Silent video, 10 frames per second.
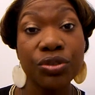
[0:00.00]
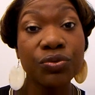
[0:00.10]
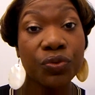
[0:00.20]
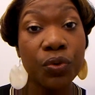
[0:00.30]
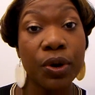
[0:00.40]

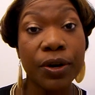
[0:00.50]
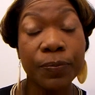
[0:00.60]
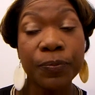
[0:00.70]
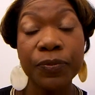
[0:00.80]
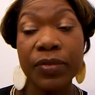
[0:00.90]
that's what I'm
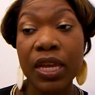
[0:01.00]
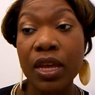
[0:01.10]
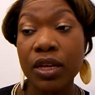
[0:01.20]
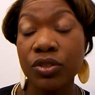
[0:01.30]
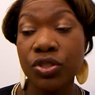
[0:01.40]
shooting
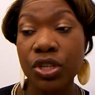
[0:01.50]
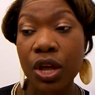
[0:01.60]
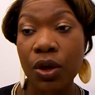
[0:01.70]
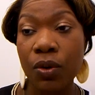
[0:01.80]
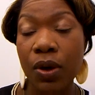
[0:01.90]
for.
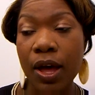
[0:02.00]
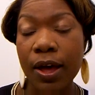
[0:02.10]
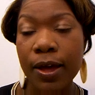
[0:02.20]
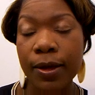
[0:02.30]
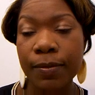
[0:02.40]

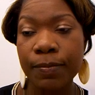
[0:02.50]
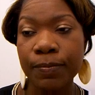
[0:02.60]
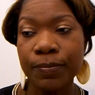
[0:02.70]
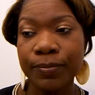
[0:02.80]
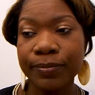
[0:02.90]

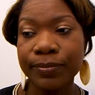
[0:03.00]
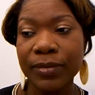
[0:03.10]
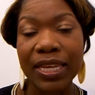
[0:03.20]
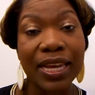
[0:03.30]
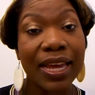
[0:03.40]
So,
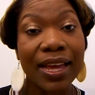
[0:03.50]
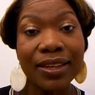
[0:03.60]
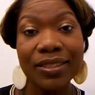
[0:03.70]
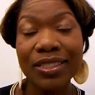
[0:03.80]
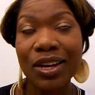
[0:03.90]

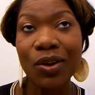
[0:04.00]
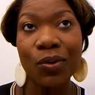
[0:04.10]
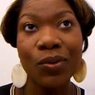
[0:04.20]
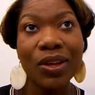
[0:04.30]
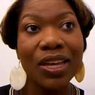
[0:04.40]

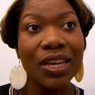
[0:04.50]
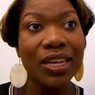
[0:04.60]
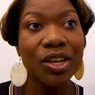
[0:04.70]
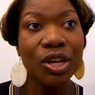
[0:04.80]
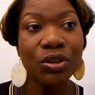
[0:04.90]
yeah,
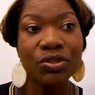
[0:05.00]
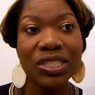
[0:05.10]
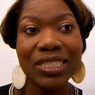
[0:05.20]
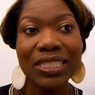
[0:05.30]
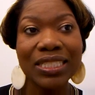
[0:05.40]
so,
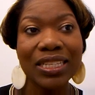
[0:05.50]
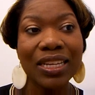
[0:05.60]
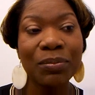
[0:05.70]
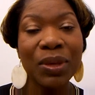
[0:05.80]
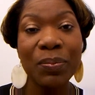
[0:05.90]

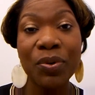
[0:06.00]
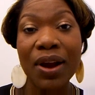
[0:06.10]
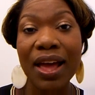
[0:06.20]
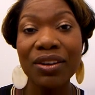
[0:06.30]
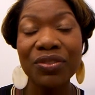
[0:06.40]

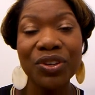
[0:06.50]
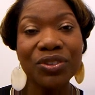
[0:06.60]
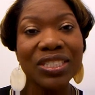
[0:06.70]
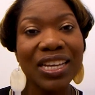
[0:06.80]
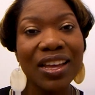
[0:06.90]
just
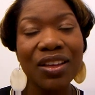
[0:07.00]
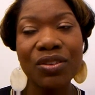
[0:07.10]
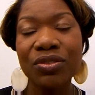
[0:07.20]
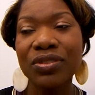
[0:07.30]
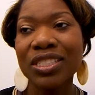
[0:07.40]
be proud
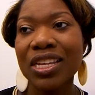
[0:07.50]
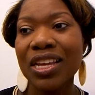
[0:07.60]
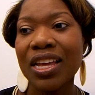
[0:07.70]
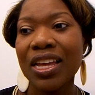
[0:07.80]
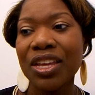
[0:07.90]
of
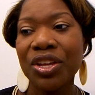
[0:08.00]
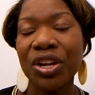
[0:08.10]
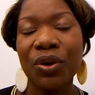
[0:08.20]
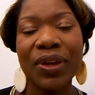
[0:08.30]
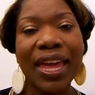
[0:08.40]

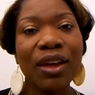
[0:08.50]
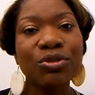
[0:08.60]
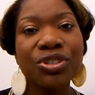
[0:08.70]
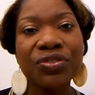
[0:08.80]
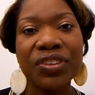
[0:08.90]
yourselves.
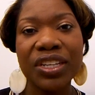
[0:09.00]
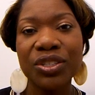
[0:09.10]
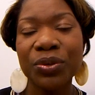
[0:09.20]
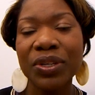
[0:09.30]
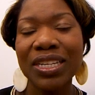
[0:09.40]

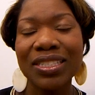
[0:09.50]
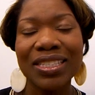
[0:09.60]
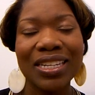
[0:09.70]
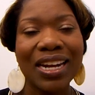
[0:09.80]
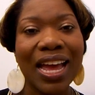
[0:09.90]
Count your
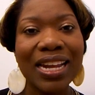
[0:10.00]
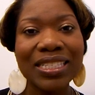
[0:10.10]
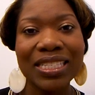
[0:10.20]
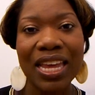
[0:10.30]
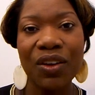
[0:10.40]

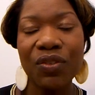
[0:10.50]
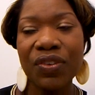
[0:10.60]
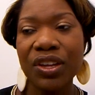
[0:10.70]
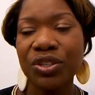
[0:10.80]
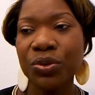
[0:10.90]
victories, the
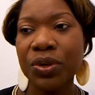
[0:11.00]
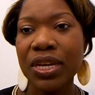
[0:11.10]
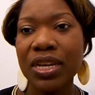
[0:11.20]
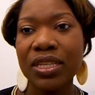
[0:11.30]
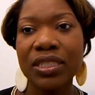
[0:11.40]

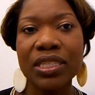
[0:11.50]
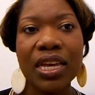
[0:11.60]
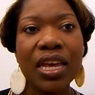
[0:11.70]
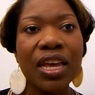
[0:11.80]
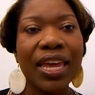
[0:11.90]
non-scale
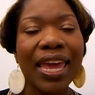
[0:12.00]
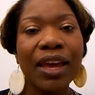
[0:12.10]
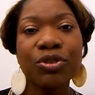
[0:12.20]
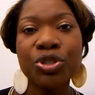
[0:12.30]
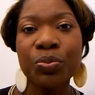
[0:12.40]

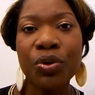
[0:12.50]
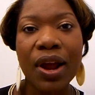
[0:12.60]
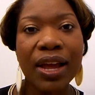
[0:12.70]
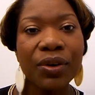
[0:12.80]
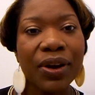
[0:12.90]
victories,
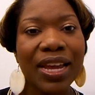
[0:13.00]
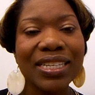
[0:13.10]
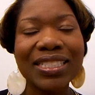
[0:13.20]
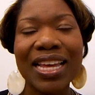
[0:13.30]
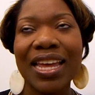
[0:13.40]
count
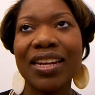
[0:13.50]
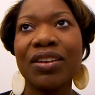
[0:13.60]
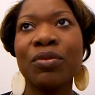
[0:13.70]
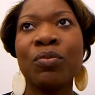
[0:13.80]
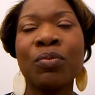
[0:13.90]
your
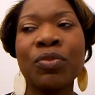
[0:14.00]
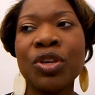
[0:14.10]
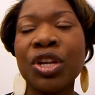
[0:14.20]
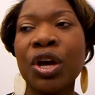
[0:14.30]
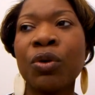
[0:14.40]
progress,
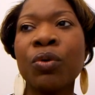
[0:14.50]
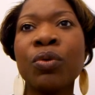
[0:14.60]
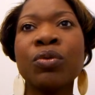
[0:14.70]
and,